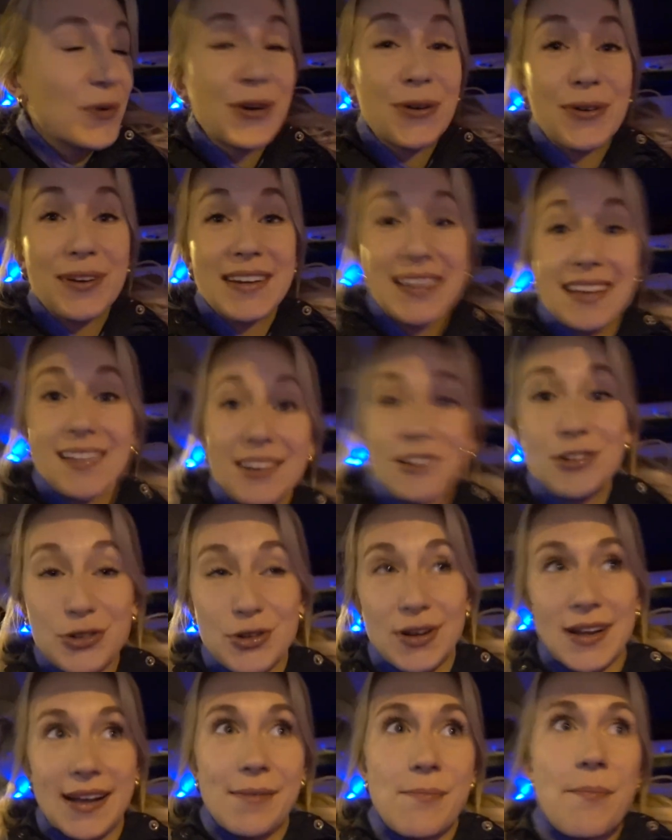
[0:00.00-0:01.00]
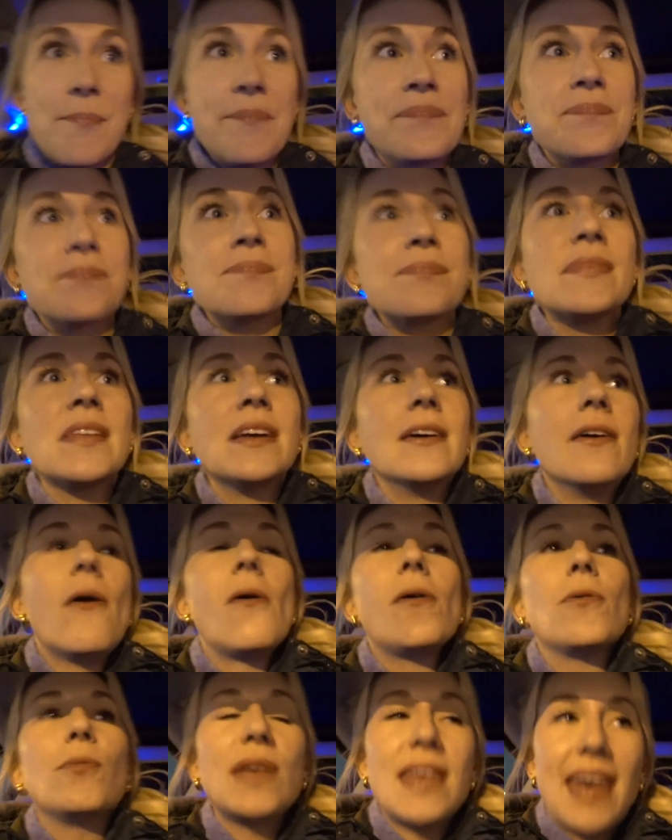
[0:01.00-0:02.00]
We're going to get our tree.
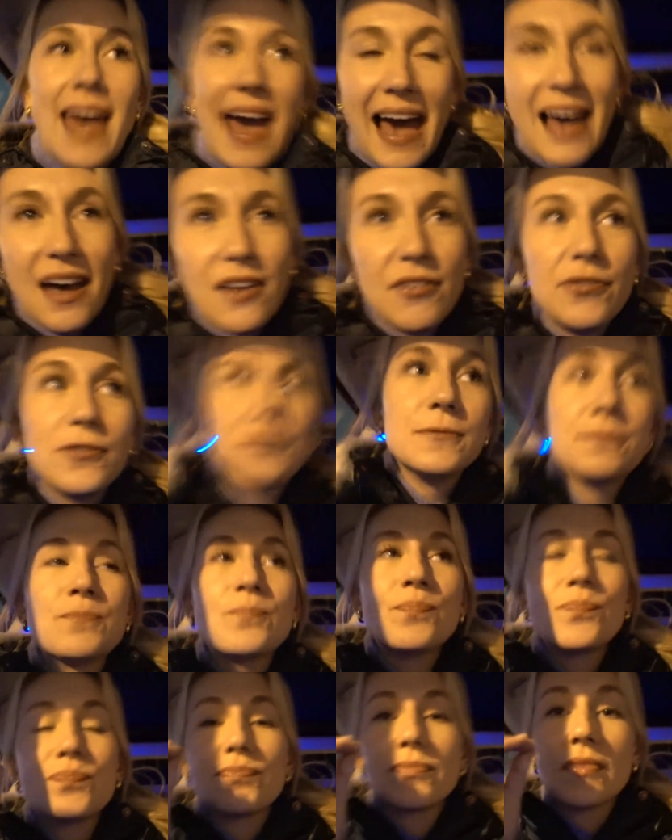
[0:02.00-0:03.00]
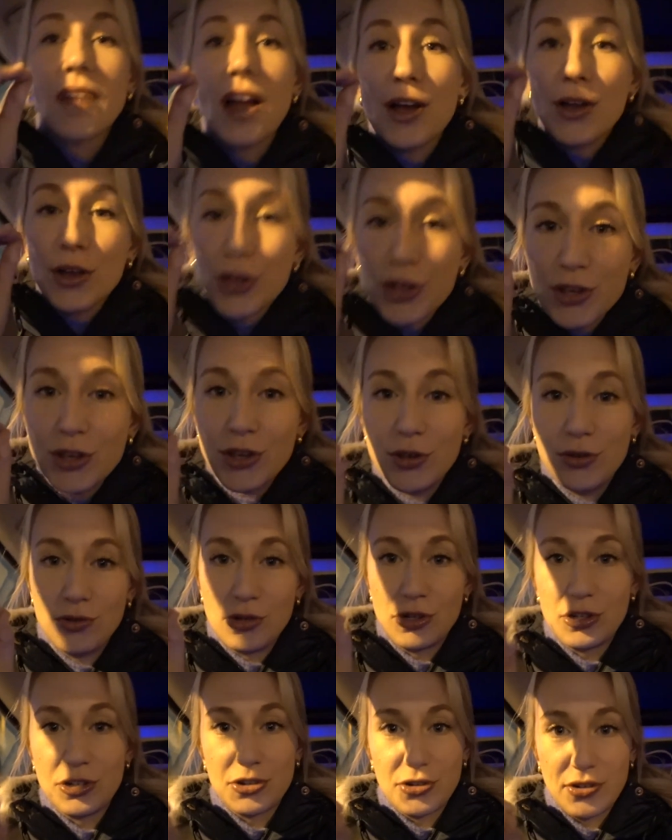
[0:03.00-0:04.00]
We have a
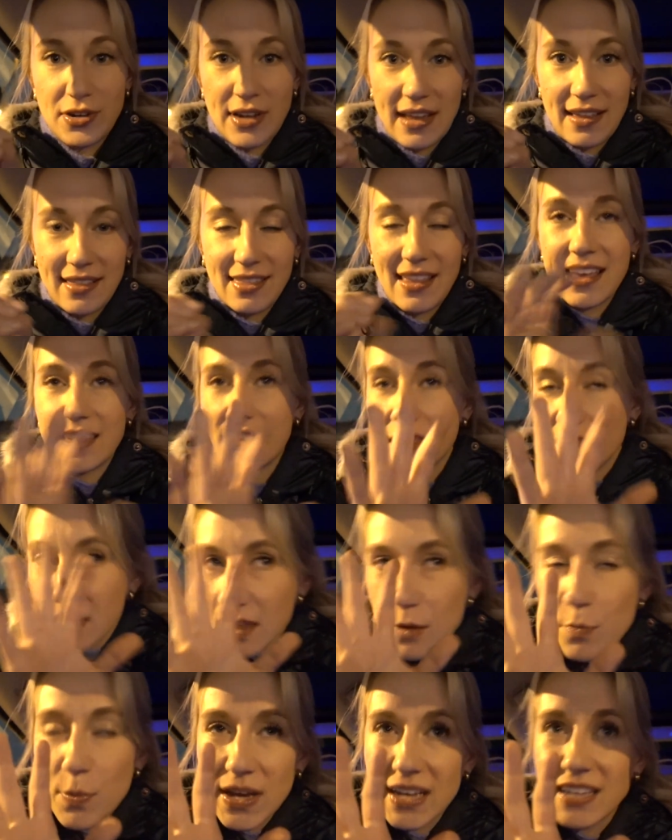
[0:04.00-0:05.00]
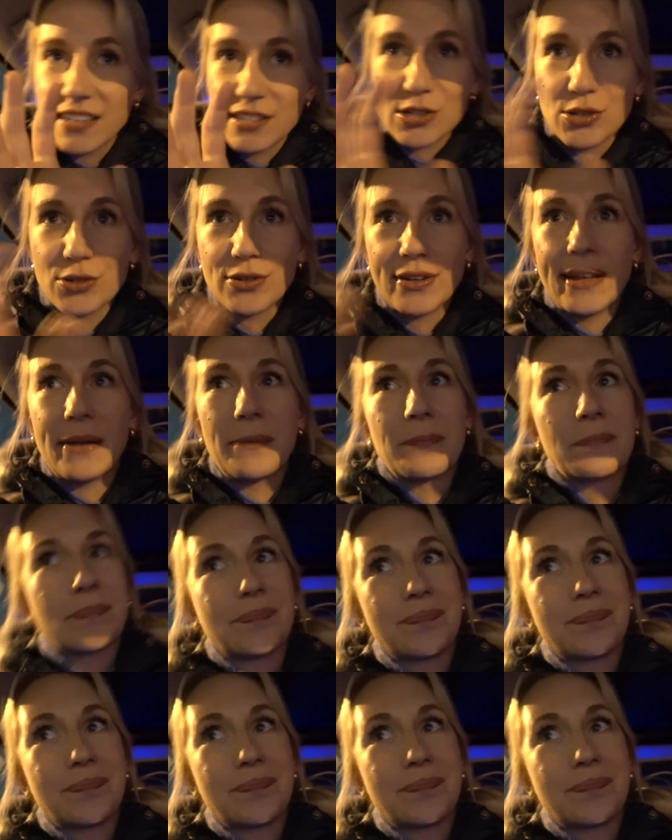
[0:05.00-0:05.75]
huge tree, like the biggest tree.